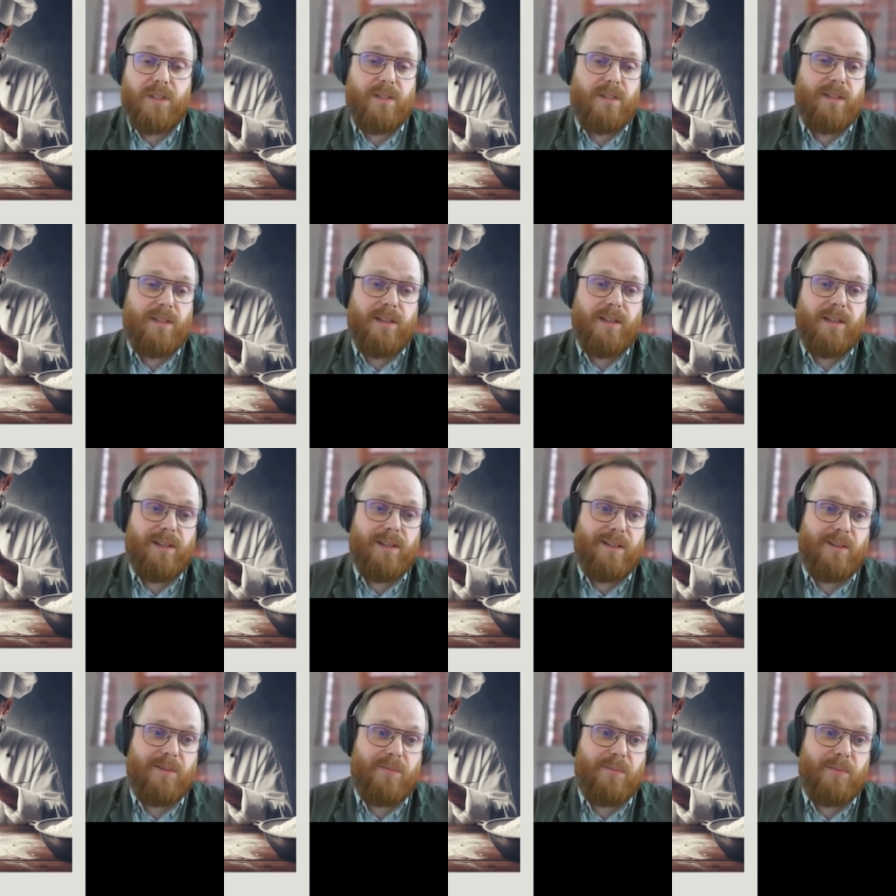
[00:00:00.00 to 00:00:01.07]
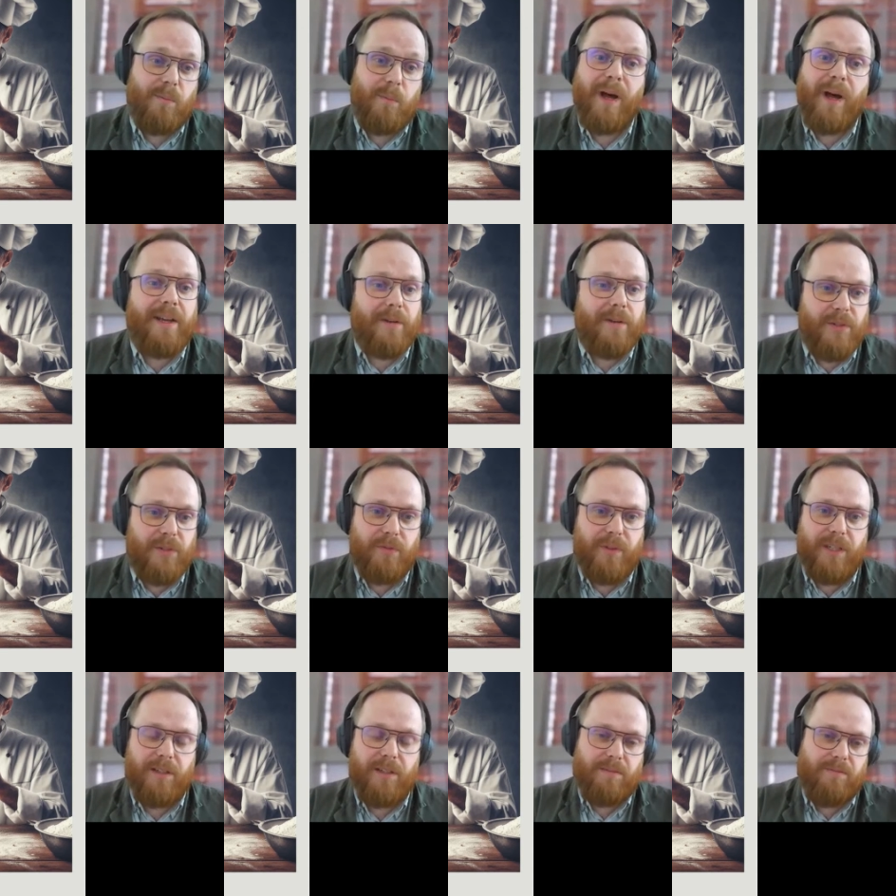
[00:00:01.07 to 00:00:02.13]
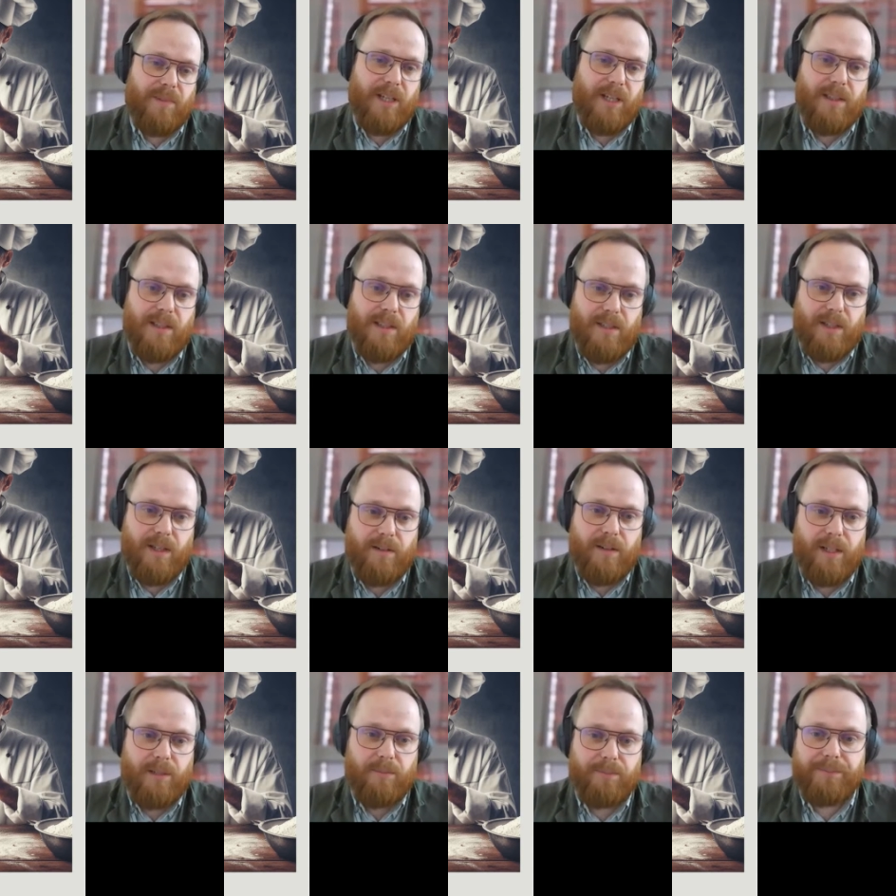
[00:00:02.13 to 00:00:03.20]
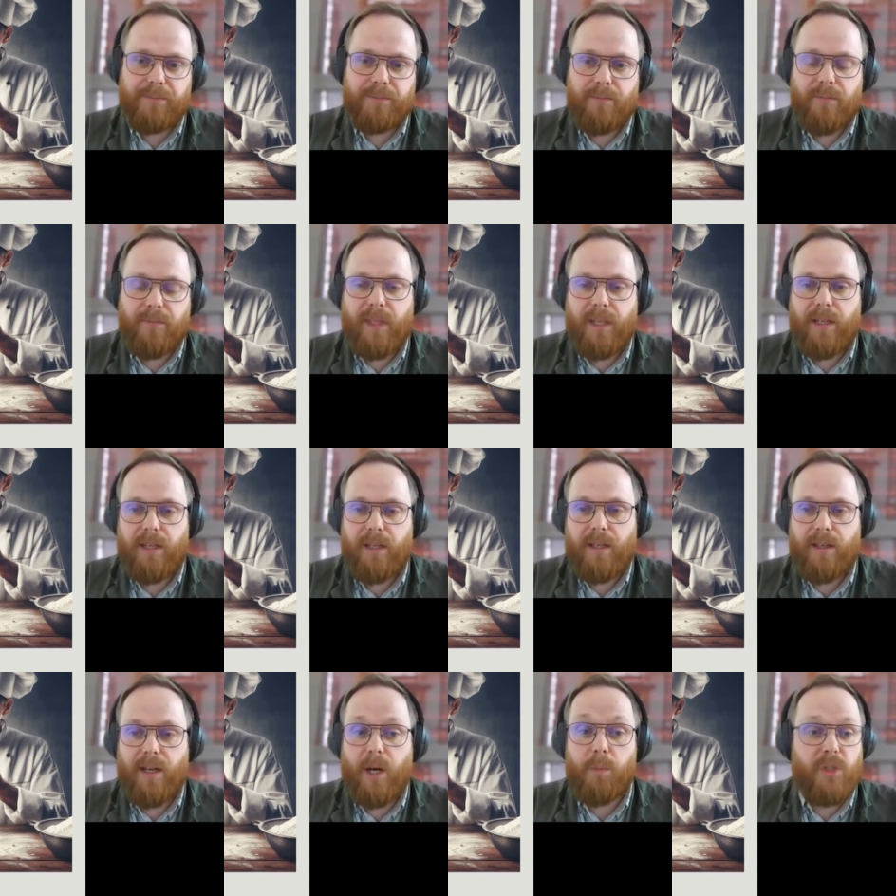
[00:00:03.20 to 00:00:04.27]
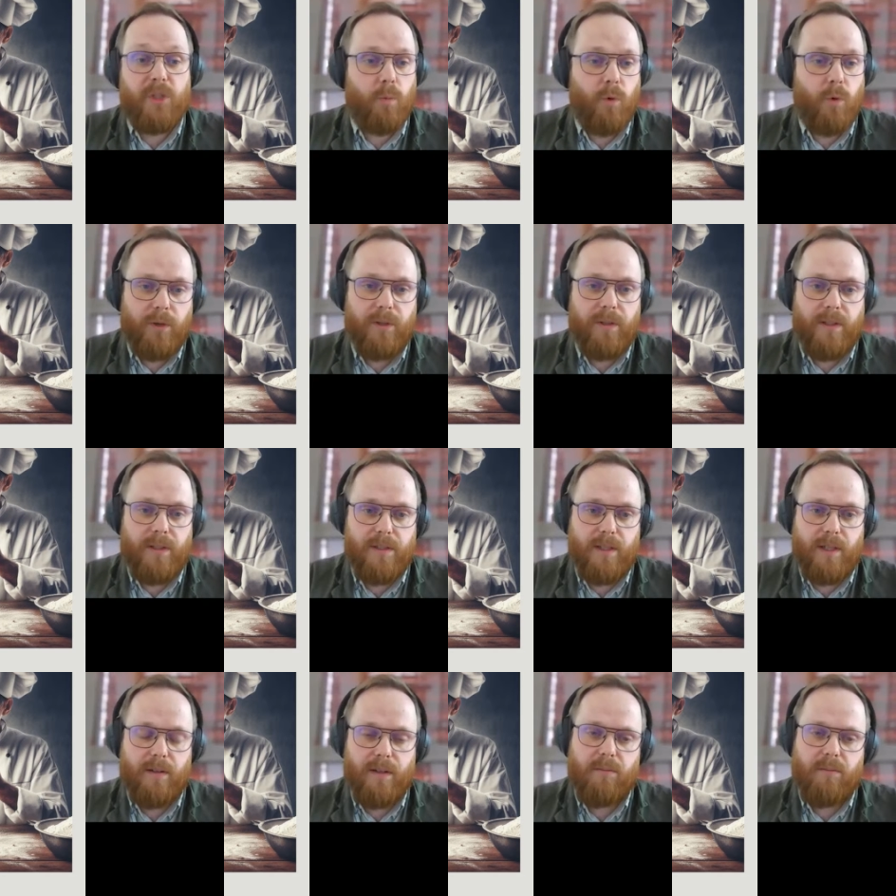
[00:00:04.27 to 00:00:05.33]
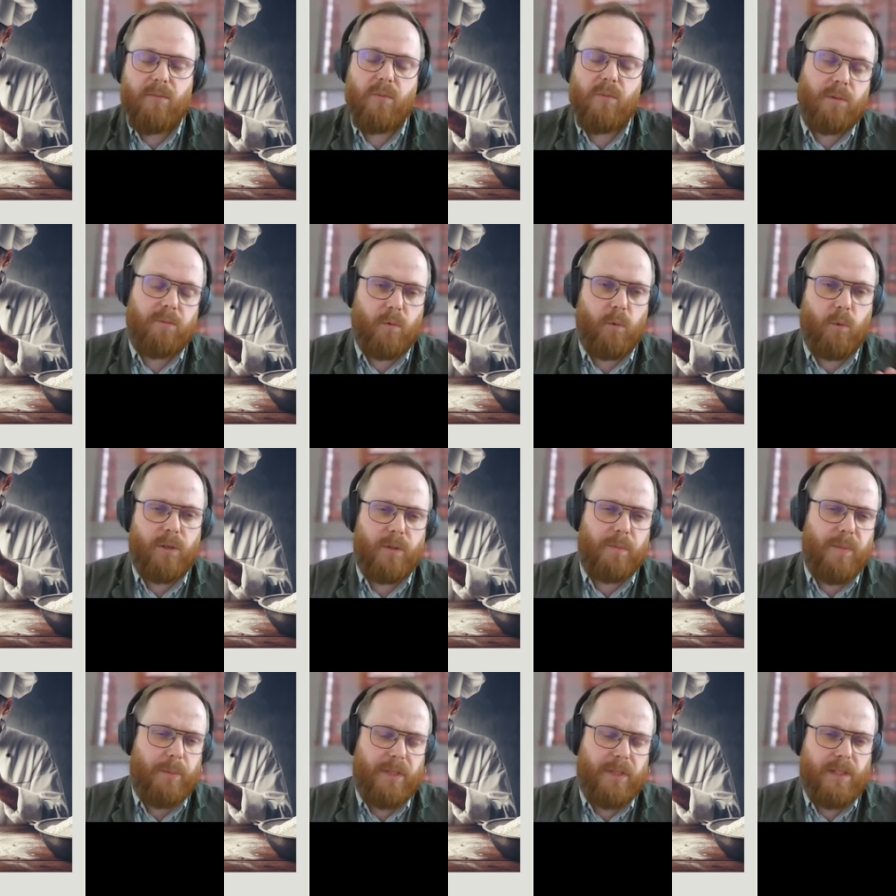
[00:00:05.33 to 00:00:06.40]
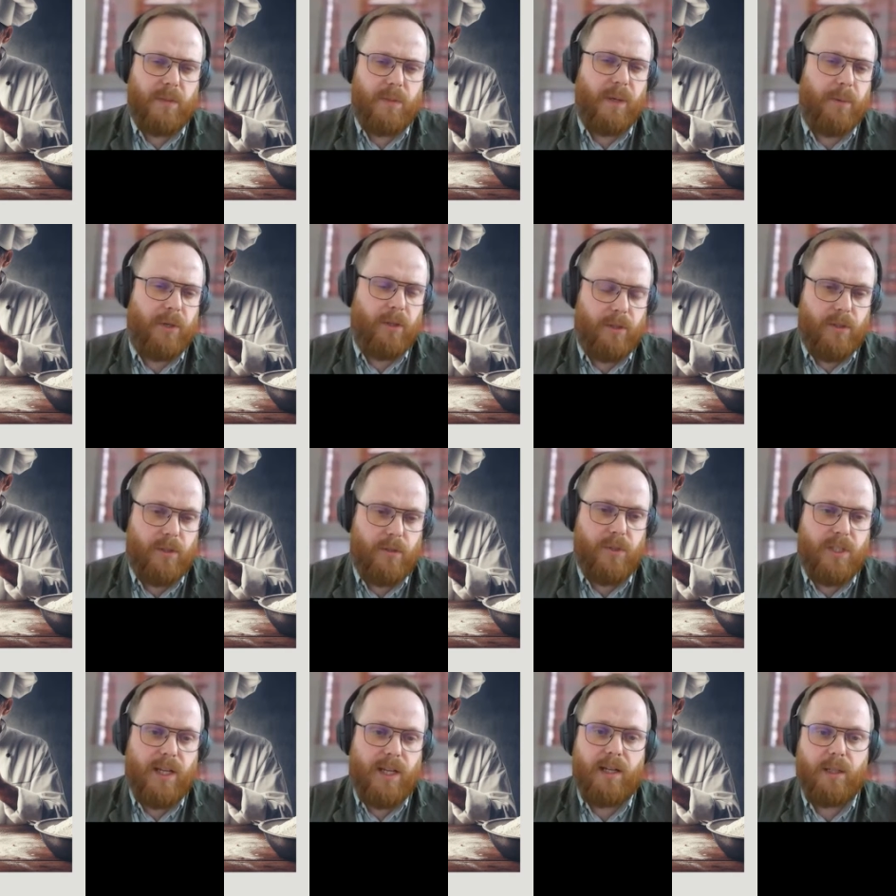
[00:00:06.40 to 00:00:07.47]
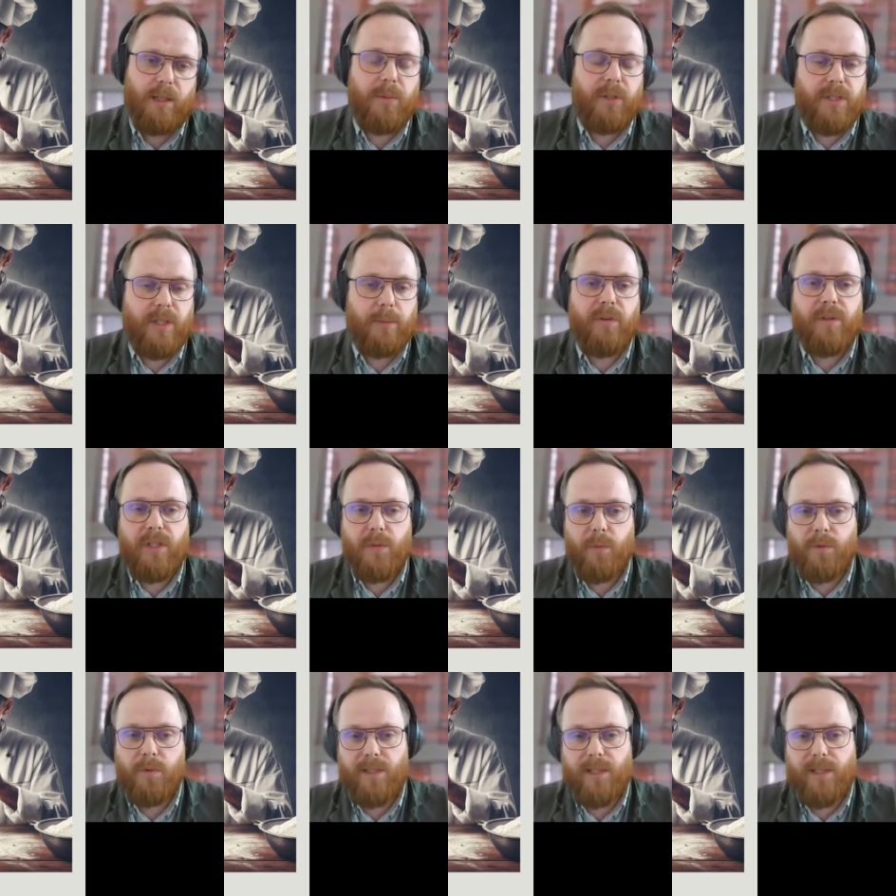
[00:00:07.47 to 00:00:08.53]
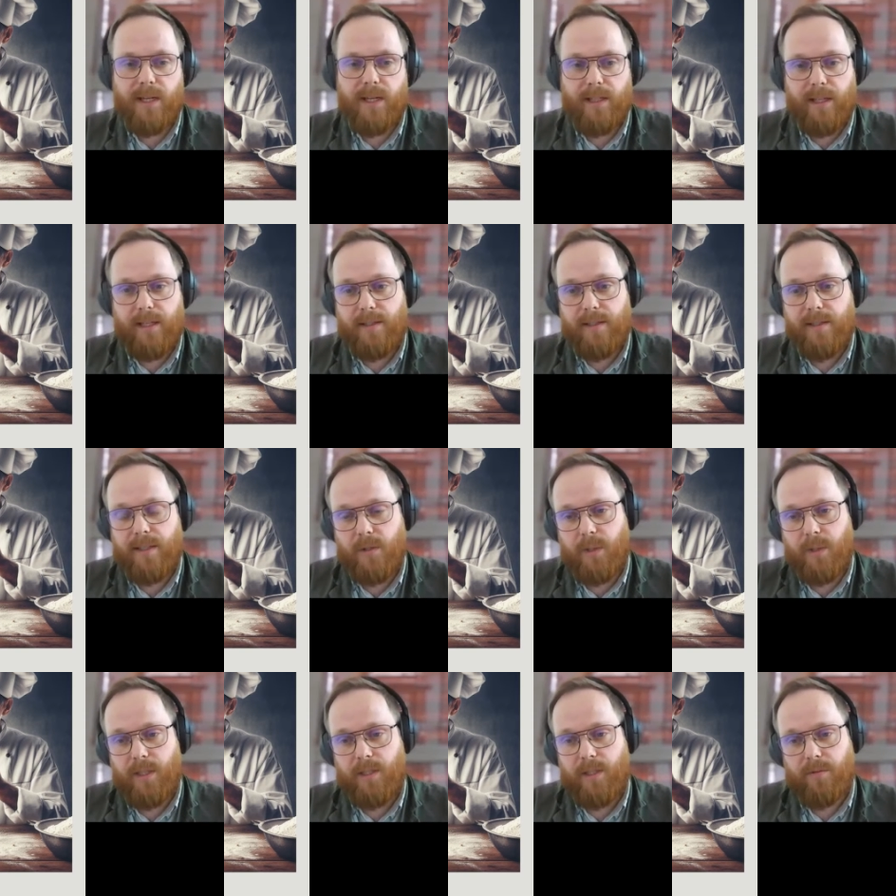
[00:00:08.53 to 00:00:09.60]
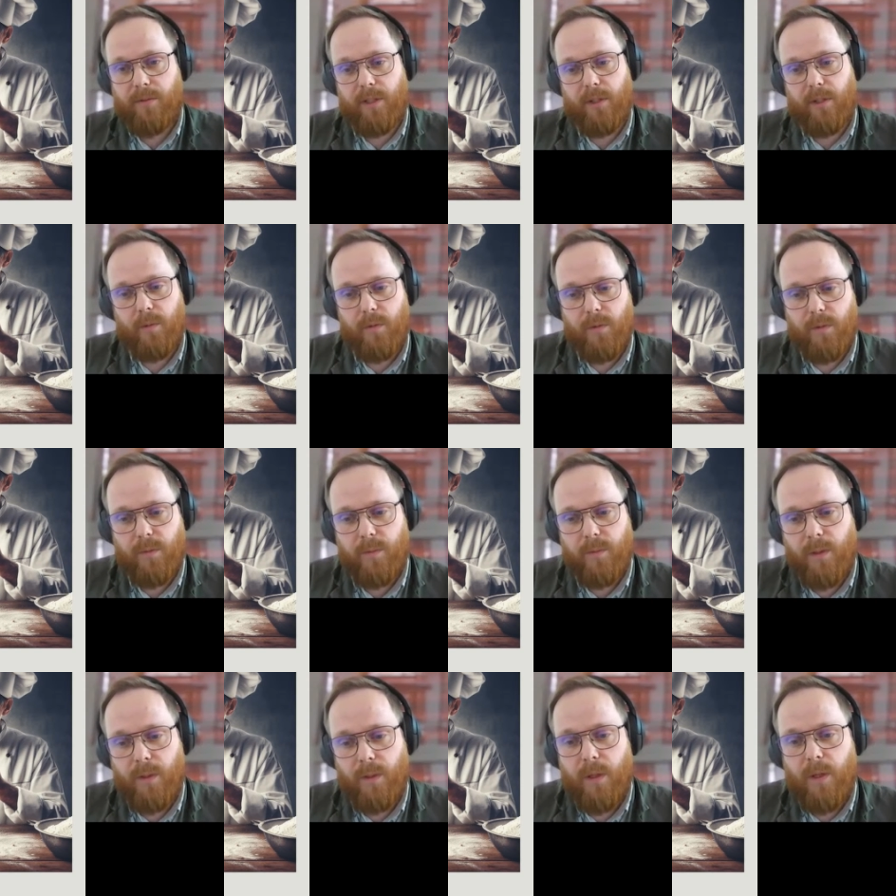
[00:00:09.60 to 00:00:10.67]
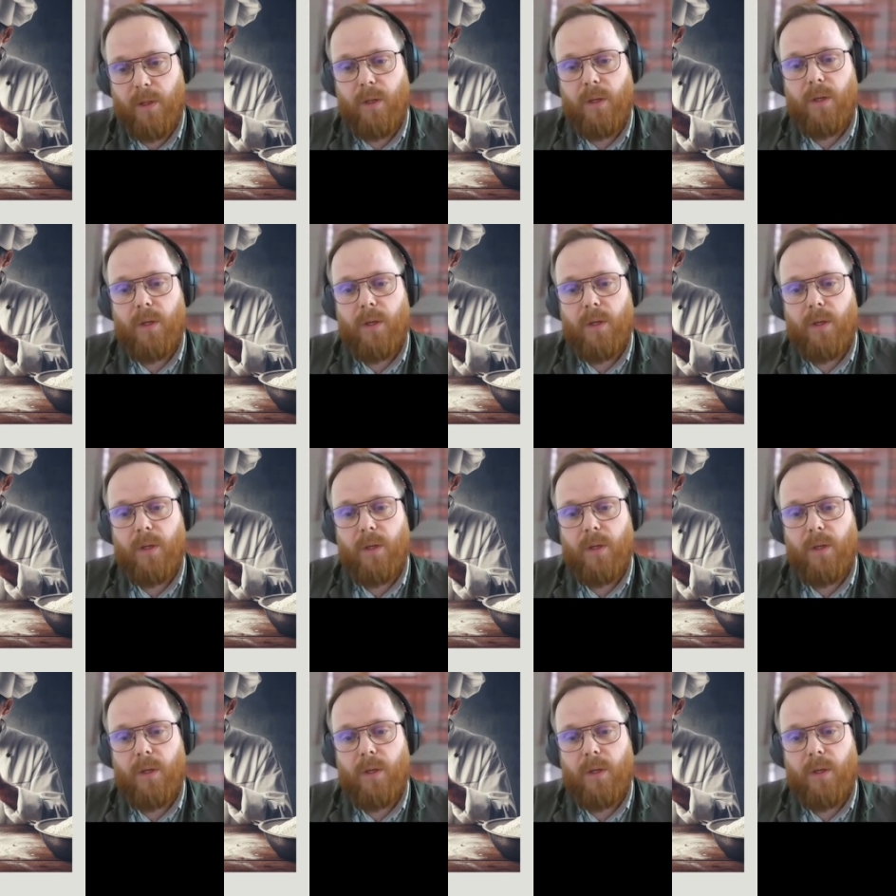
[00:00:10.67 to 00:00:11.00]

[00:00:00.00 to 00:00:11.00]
What's the biosphere in this area? How much water in this area? Well, water maybe is maybe not so static, but some of these more static data sets we can definitely use.